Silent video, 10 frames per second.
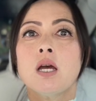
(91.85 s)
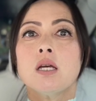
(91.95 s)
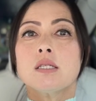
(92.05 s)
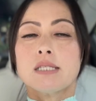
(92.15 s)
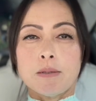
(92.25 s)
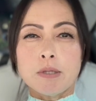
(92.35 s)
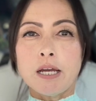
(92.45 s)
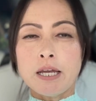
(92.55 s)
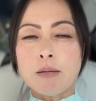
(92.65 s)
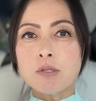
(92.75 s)

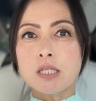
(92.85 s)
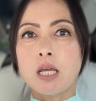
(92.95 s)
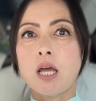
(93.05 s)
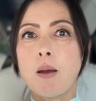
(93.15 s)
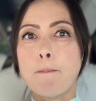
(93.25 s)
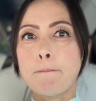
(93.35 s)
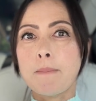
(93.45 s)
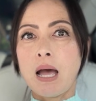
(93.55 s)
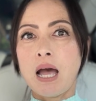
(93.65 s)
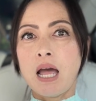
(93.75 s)
sometimes
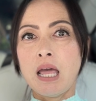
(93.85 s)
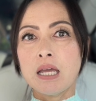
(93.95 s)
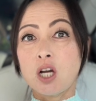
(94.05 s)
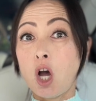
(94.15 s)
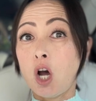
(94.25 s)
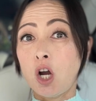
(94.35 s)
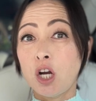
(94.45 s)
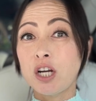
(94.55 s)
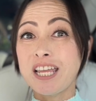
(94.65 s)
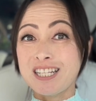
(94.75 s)
my
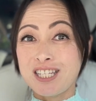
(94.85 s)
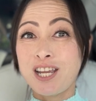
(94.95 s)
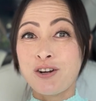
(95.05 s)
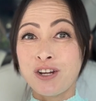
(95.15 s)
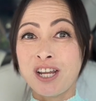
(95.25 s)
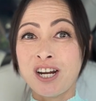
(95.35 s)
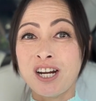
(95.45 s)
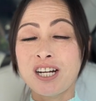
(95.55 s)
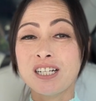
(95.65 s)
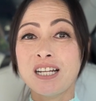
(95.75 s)
car interior,